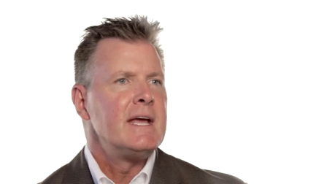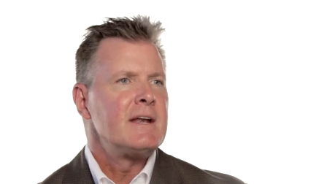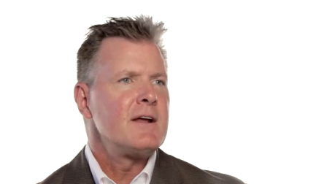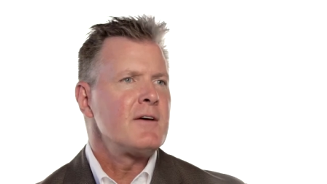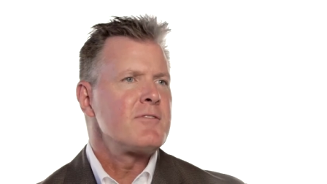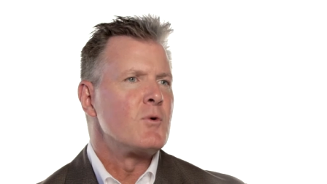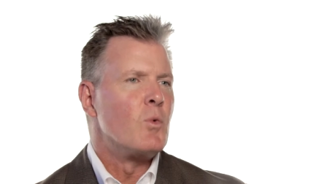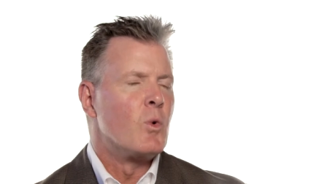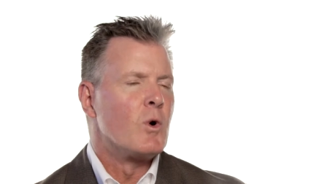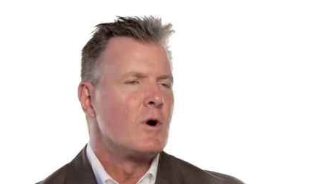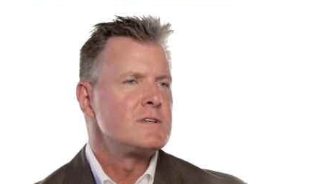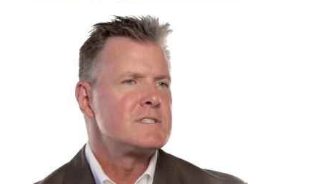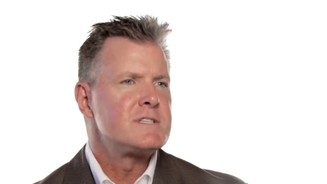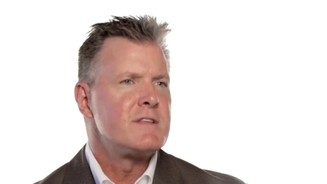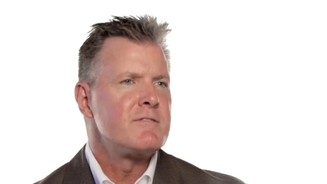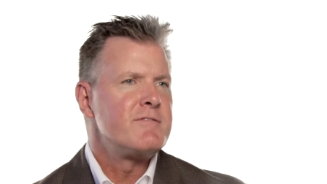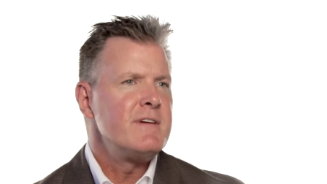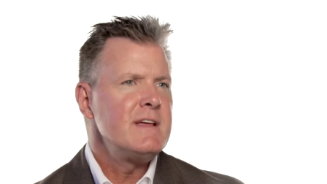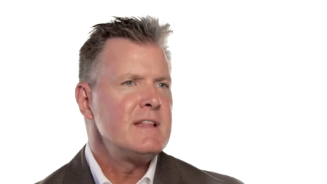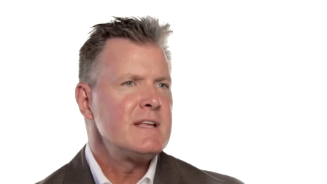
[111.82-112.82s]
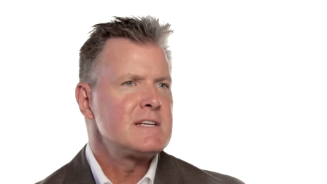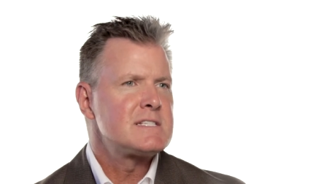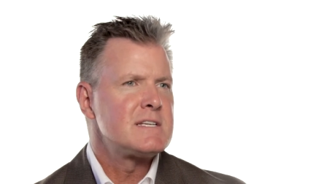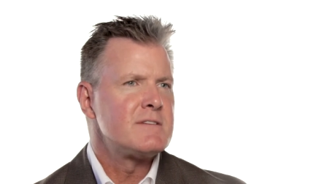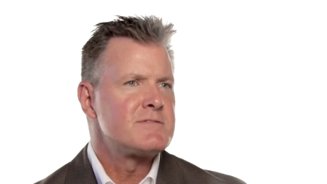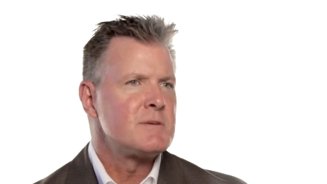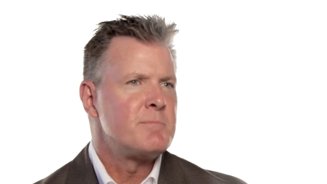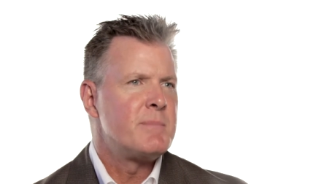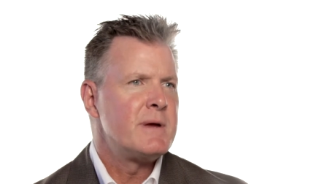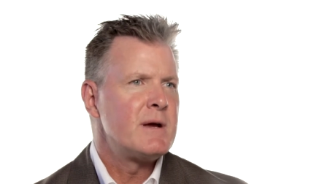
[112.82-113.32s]
In other words, the feelings
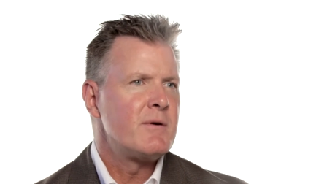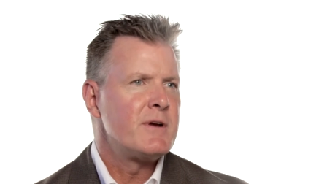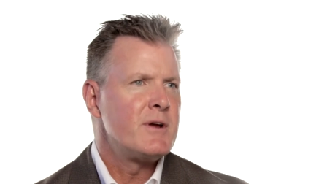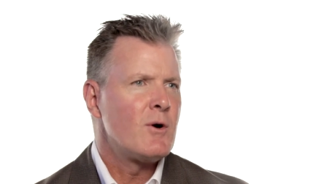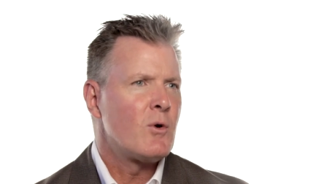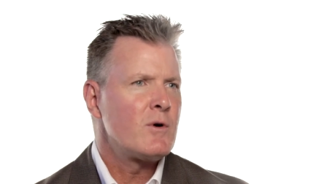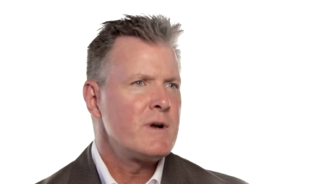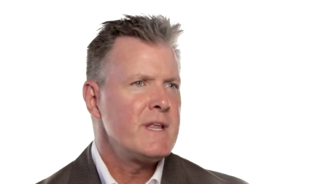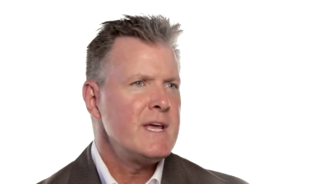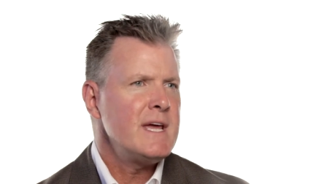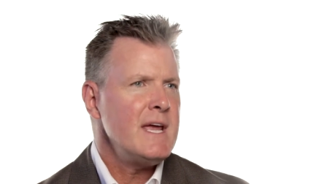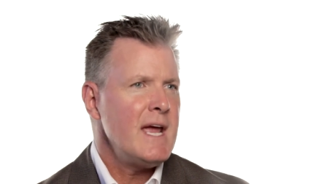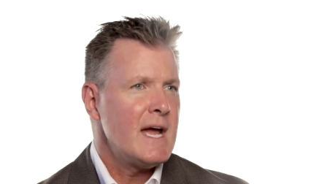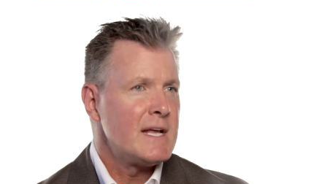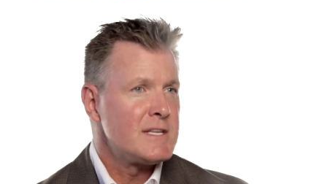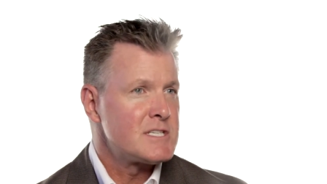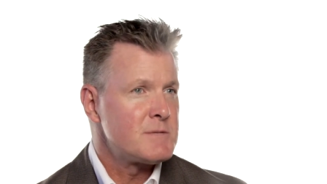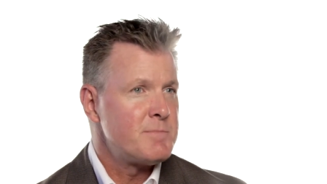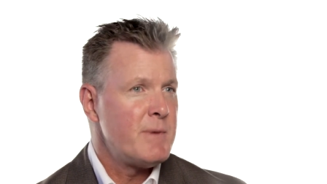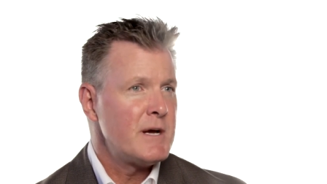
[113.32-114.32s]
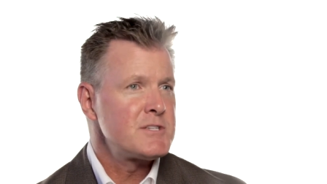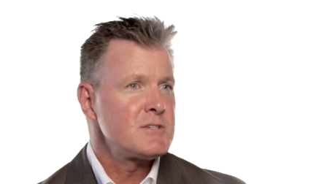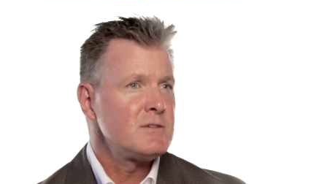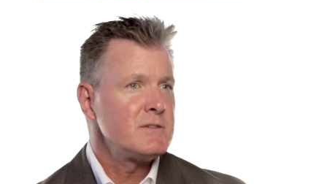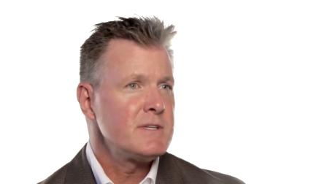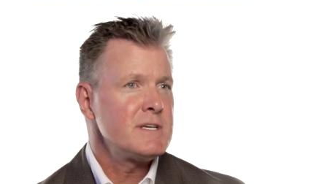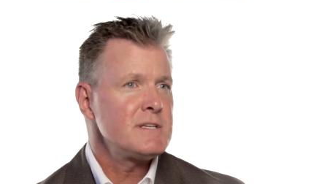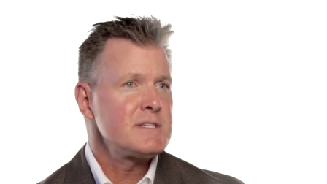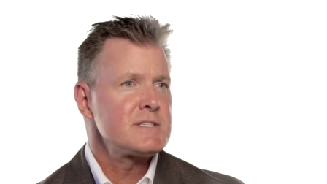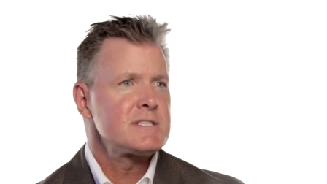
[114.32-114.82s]
of superiority and
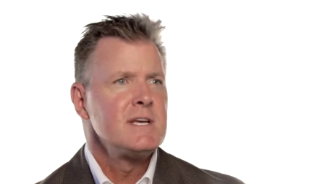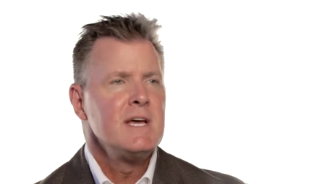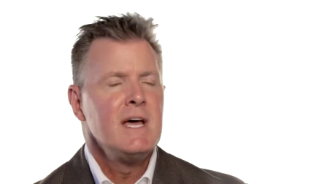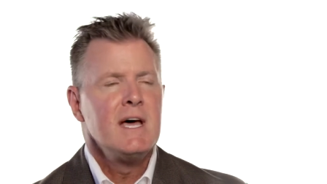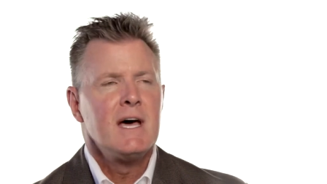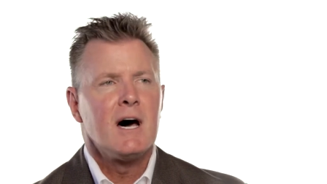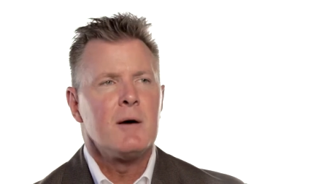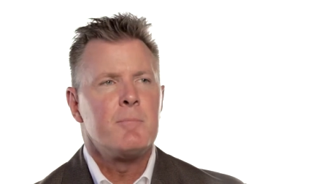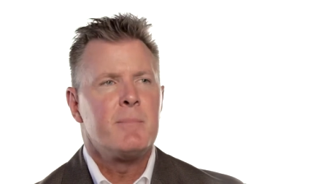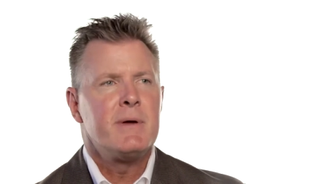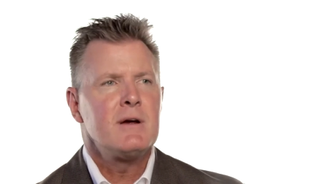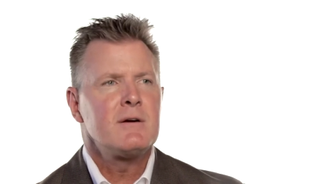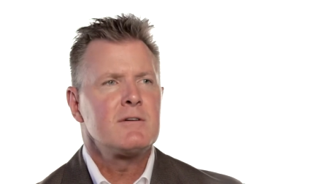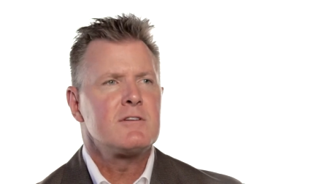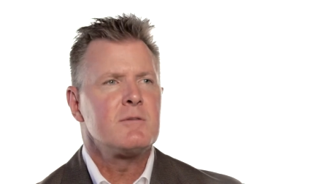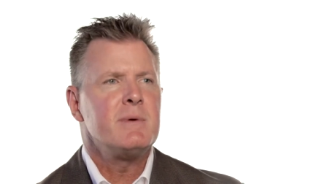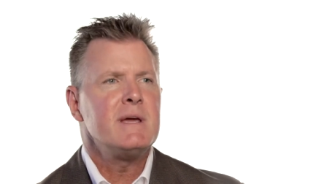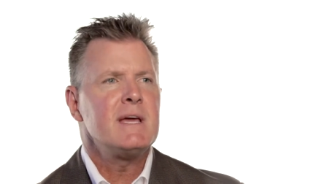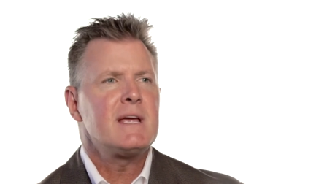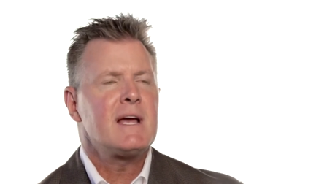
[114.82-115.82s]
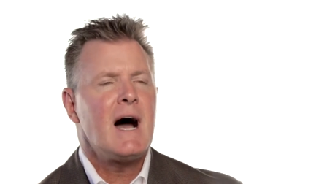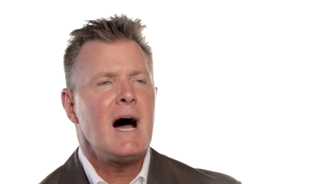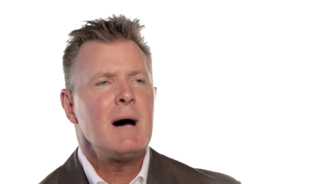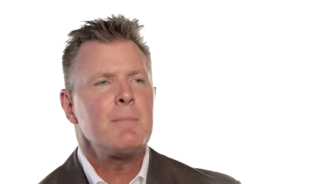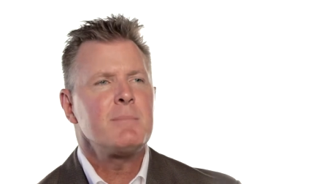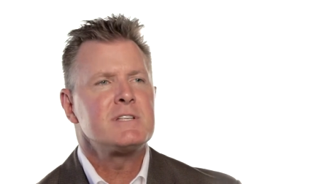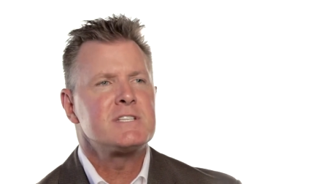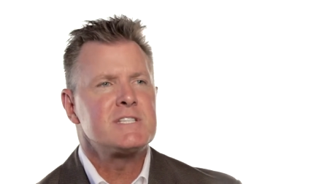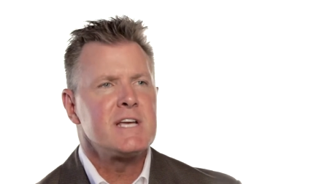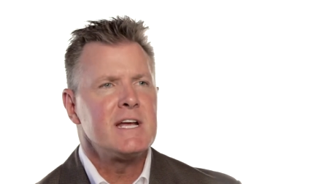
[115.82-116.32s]
specialness appear to be
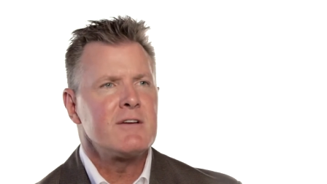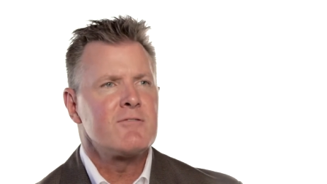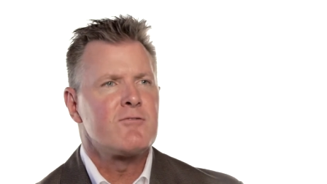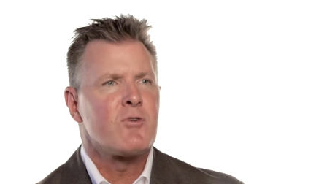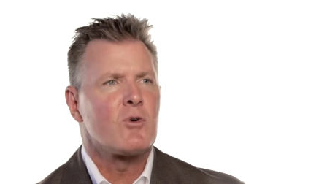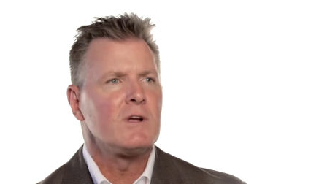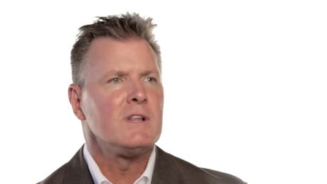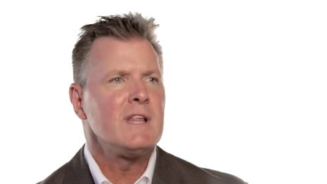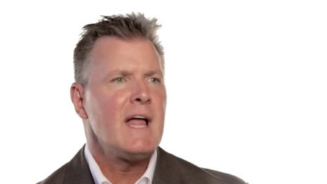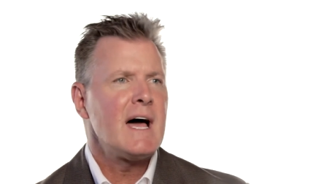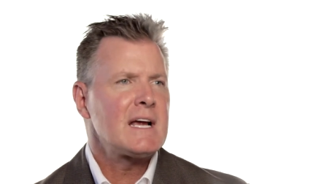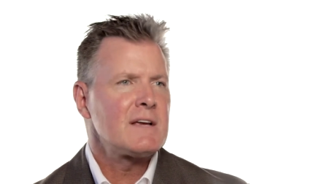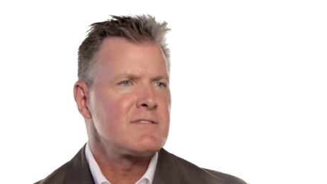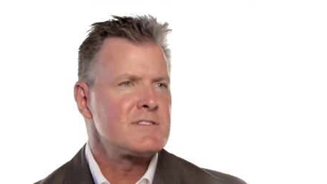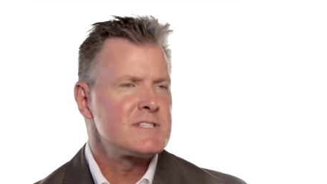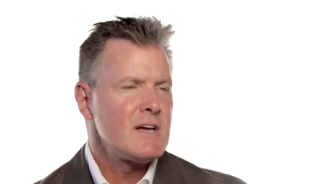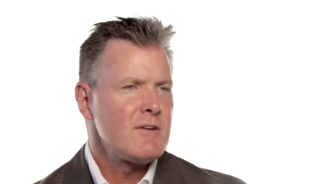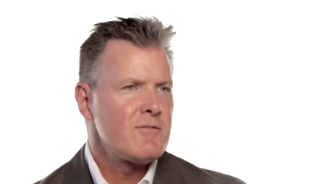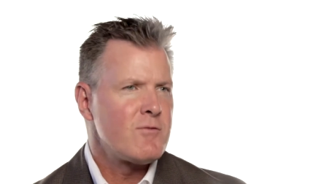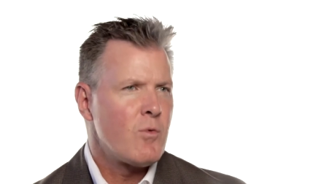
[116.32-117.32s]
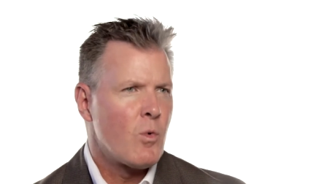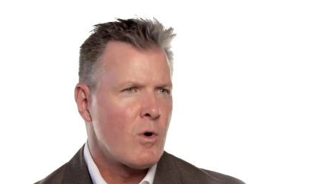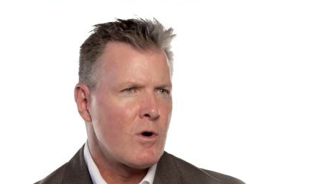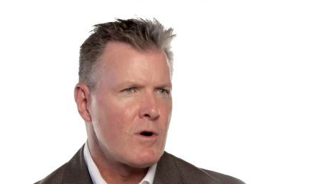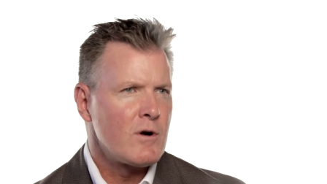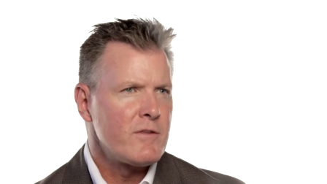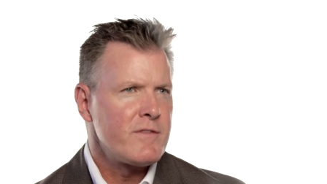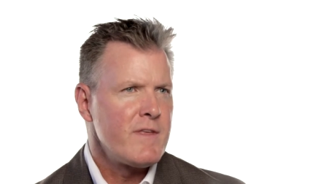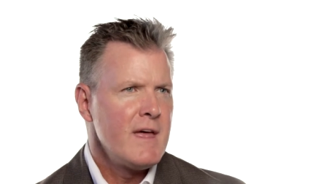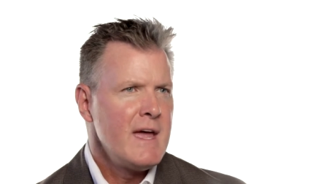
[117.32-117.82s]
compensating for a lack of
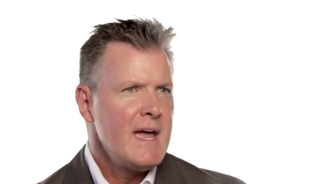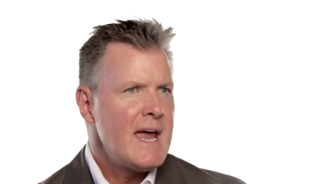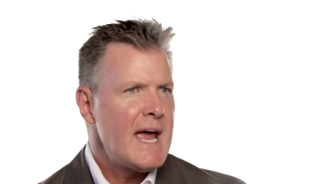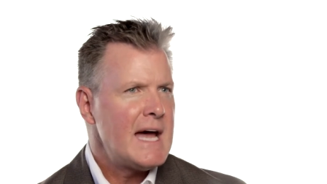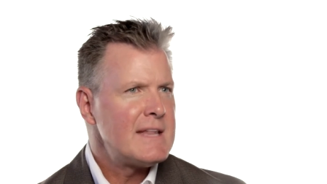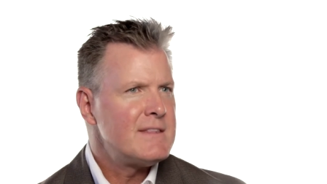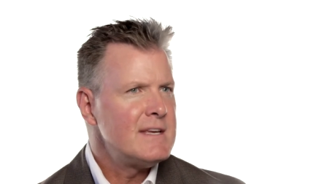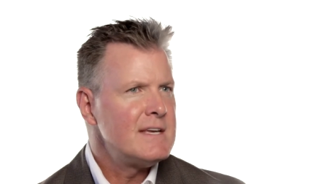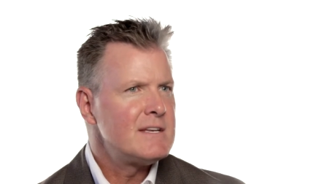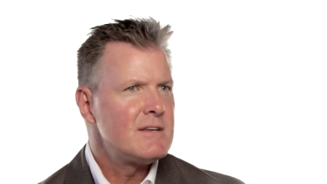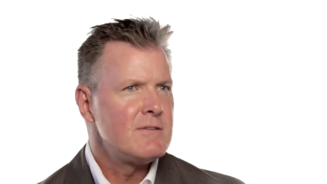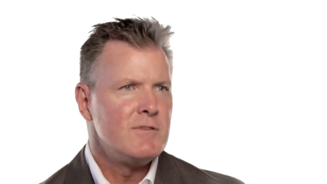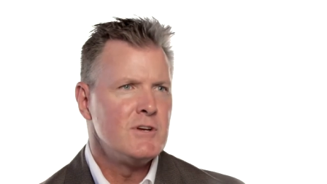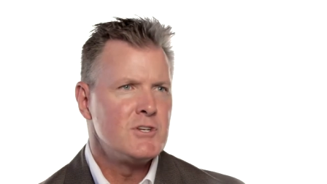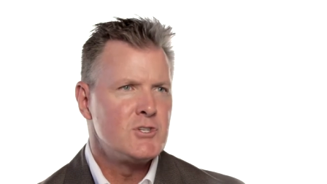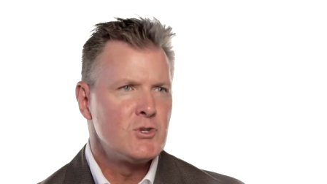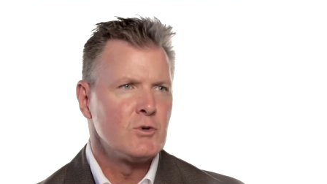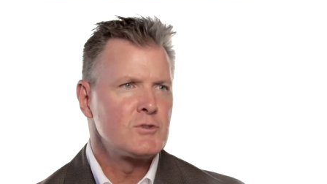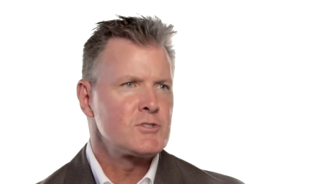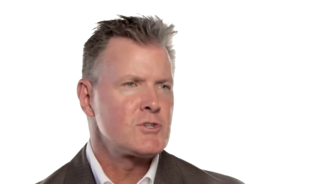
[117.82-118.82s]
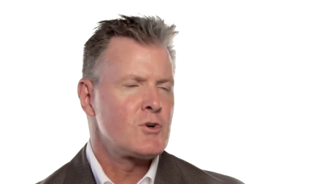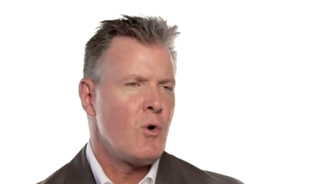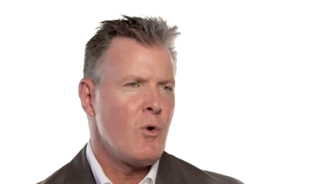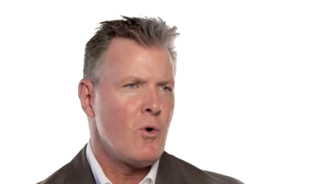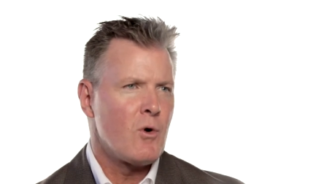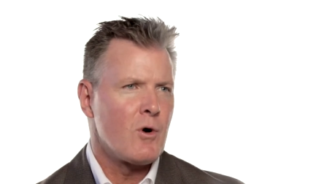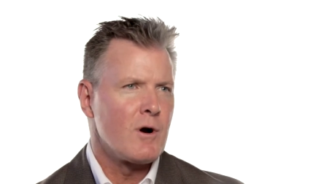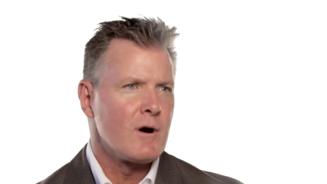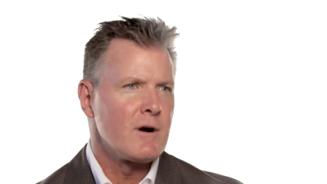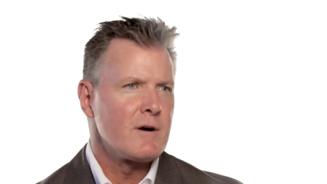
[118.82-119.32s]
self-worth at the individual's
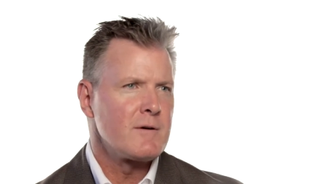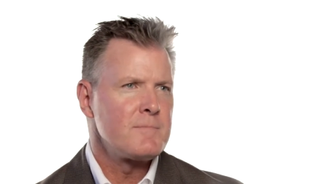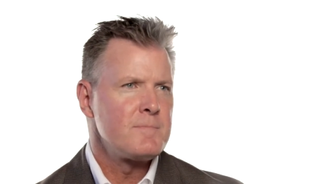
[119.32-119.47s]
core.